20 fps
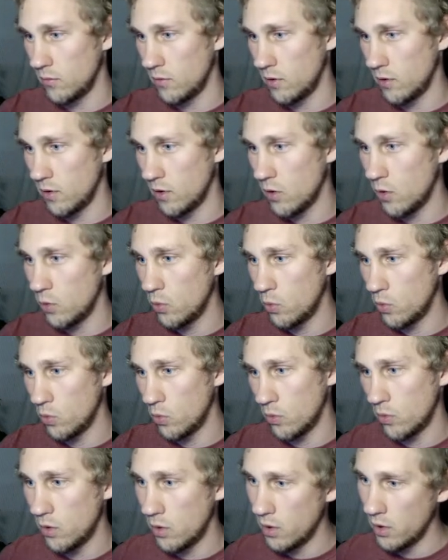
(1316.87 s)
Cool.
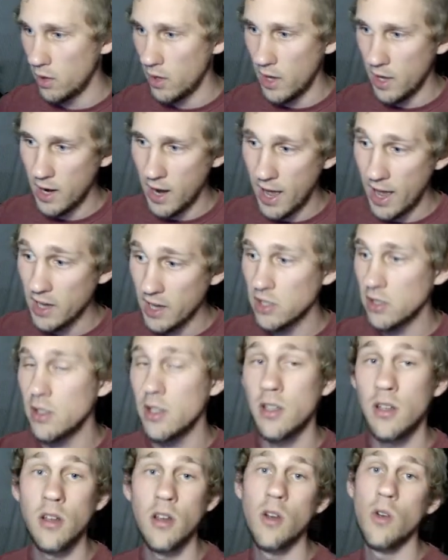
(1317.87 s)
And
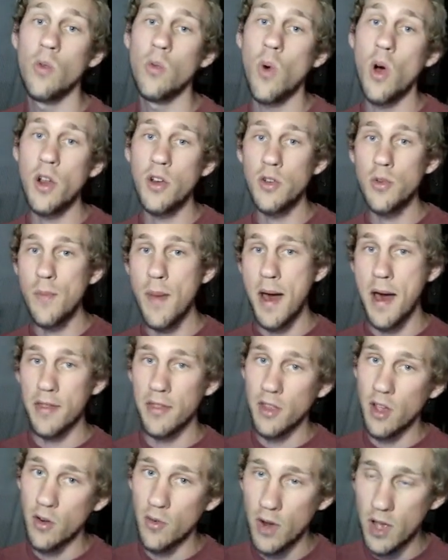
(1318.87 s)
actually, we want to do
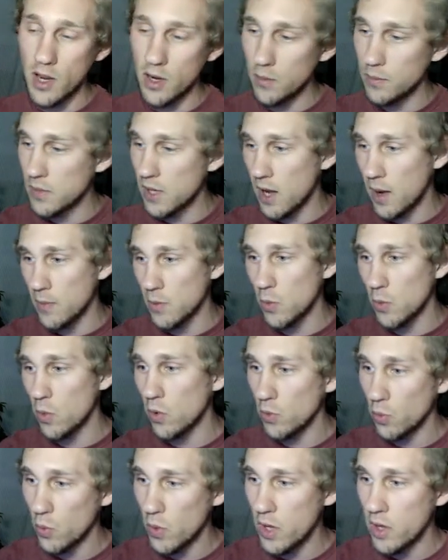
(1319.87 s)
math.random times
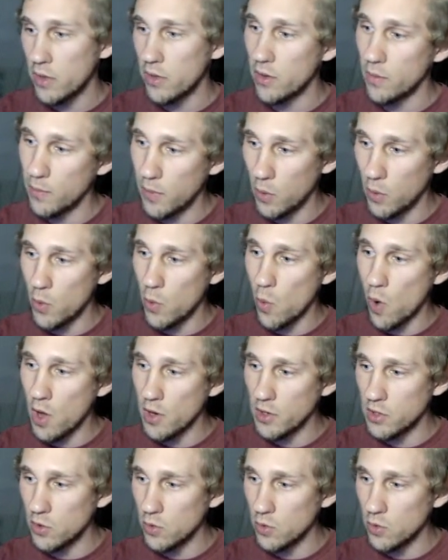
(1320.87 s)
world width, but we want to